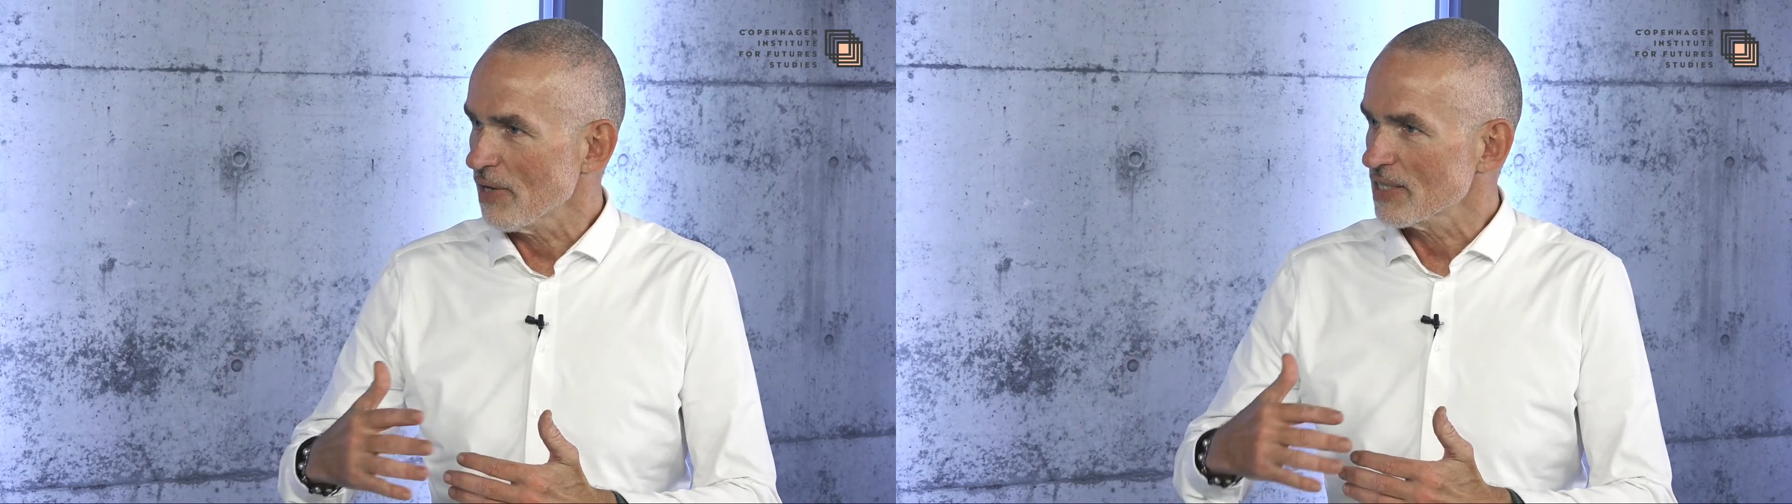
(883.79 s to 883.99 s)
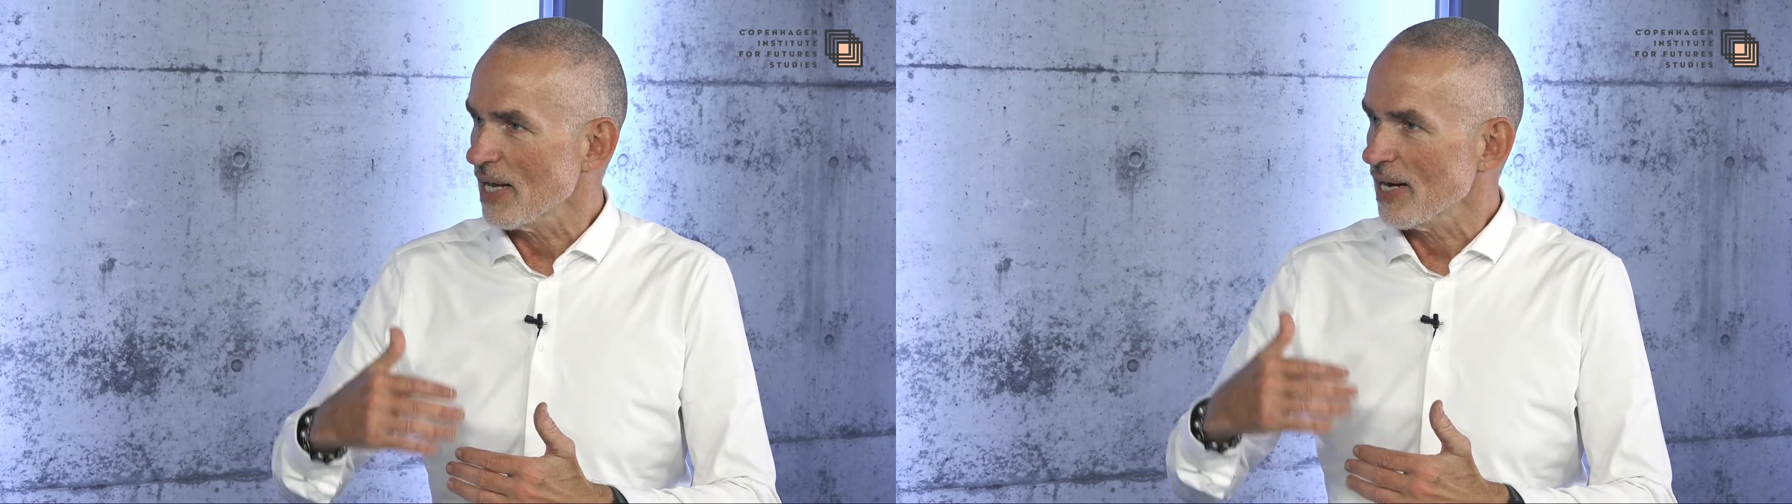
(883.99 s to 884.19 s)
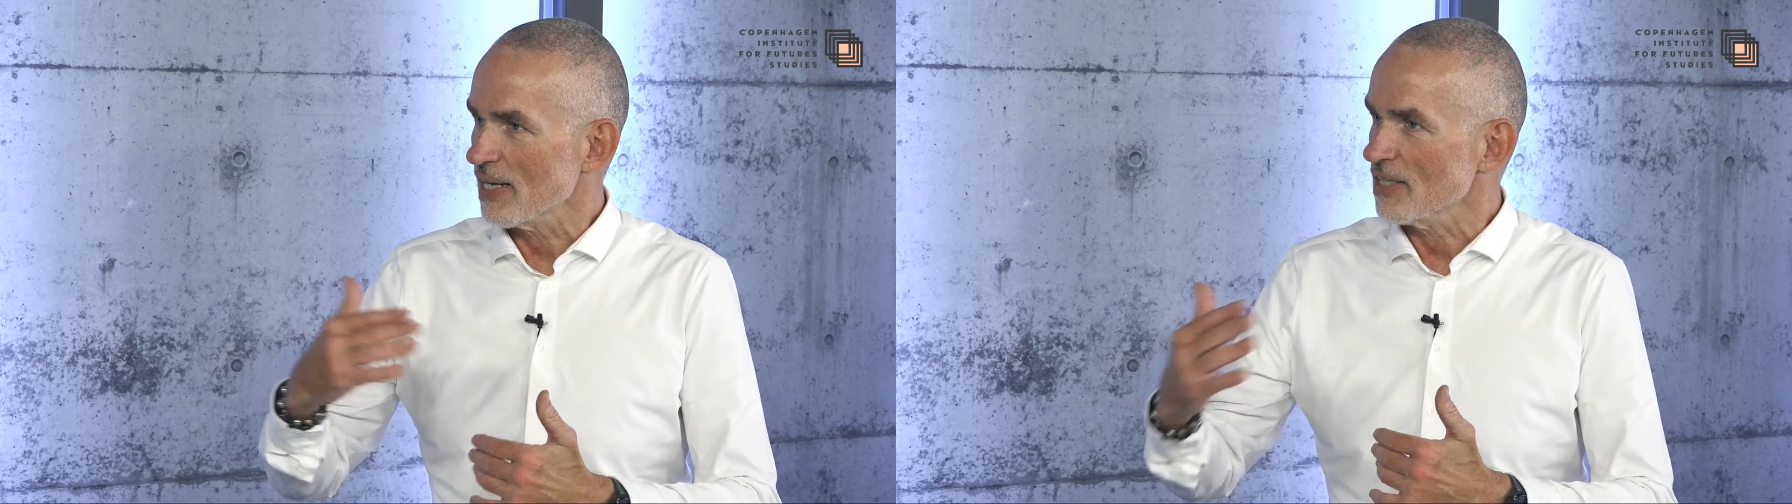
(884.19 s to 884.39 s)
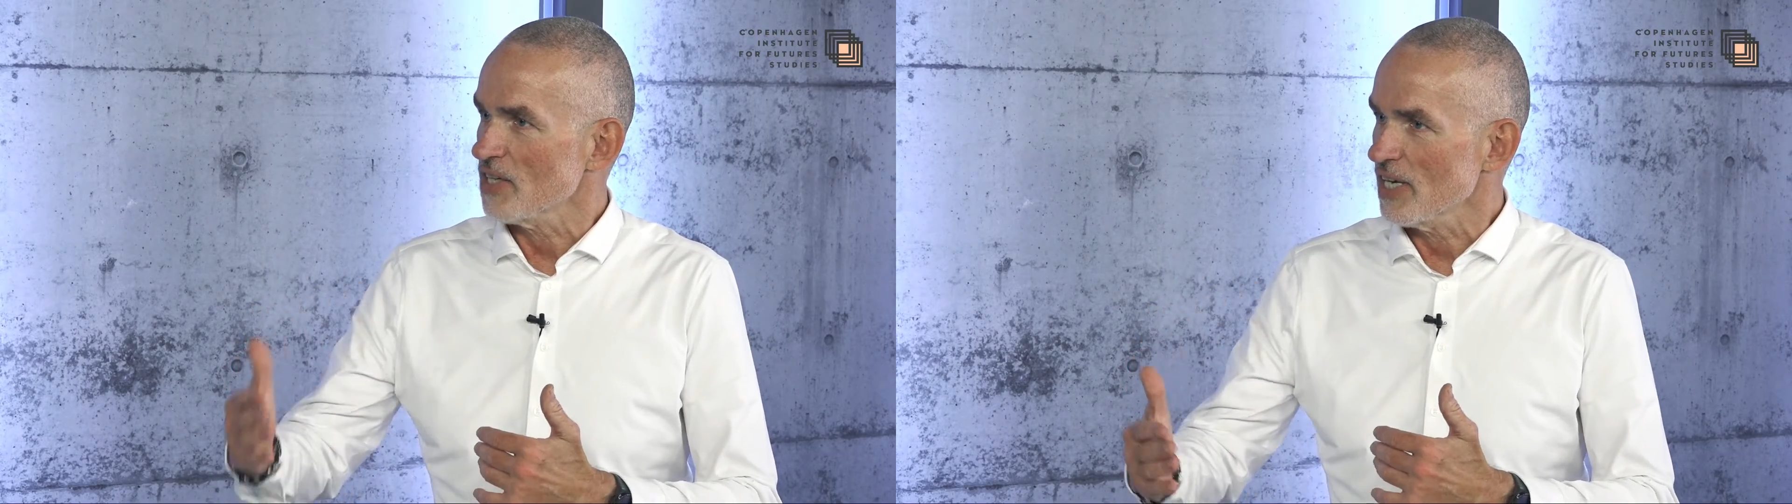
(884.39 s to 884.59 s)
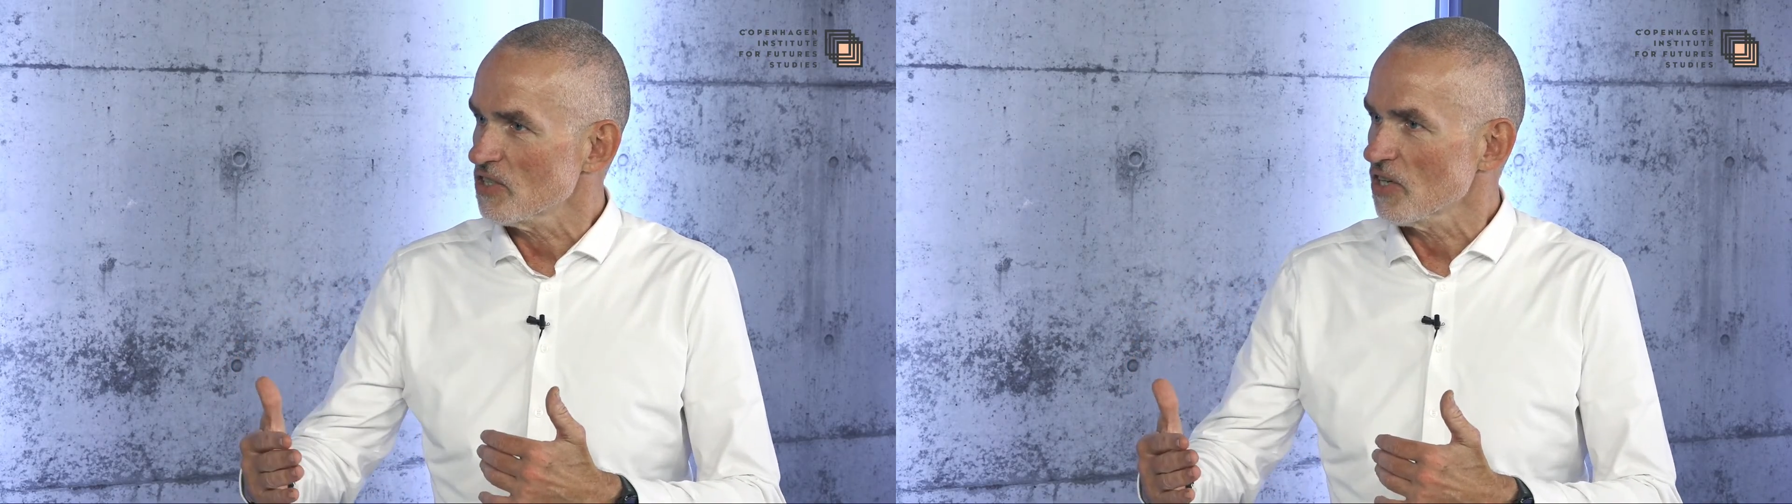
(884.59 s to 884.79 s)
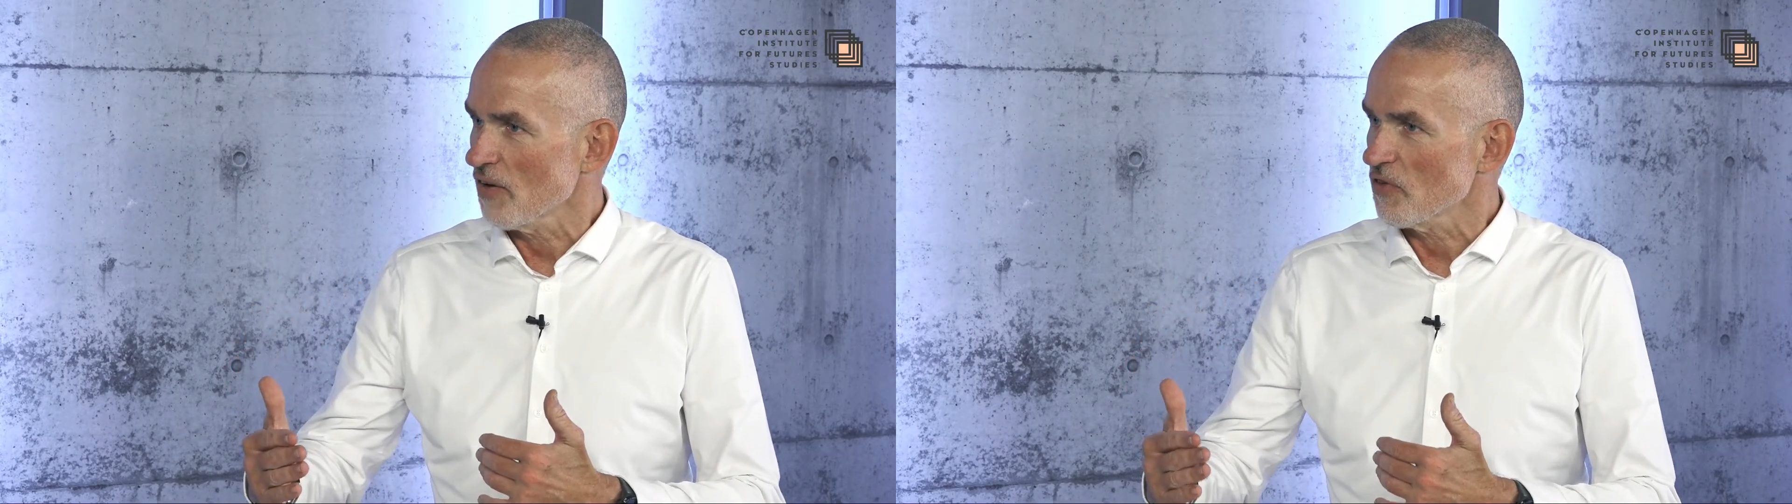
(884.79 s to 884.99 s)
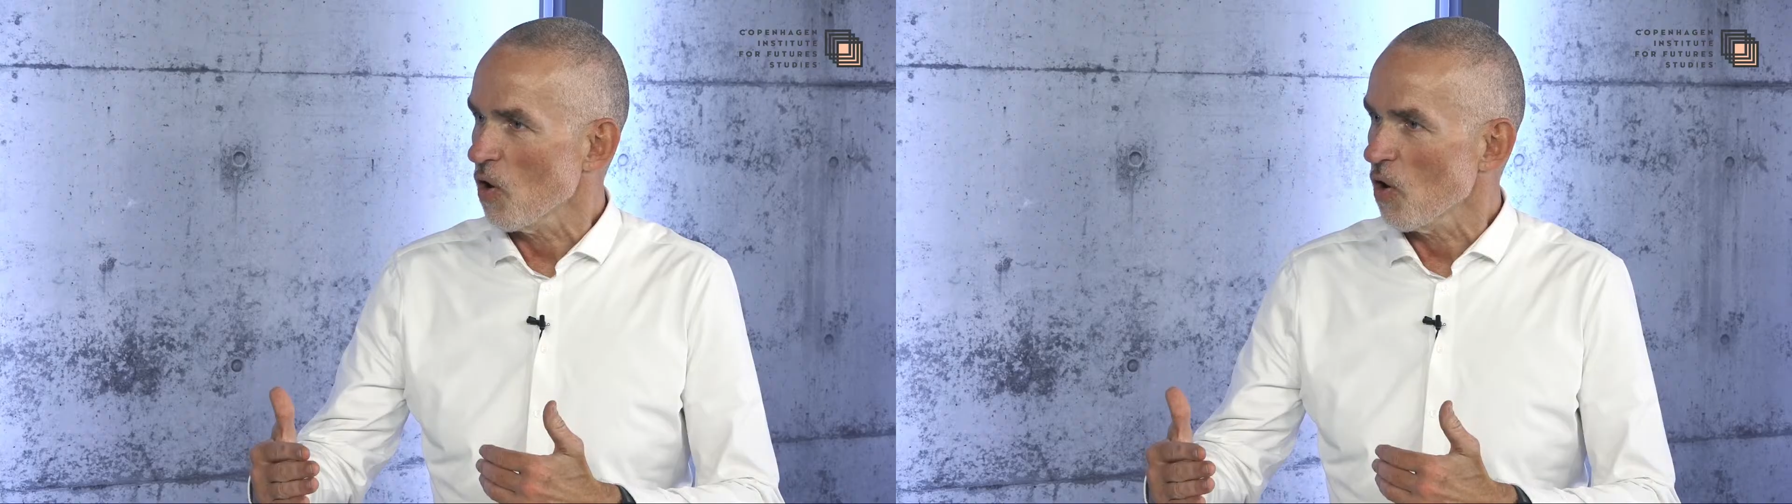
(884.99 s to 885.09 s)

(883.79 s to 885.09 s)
standardization of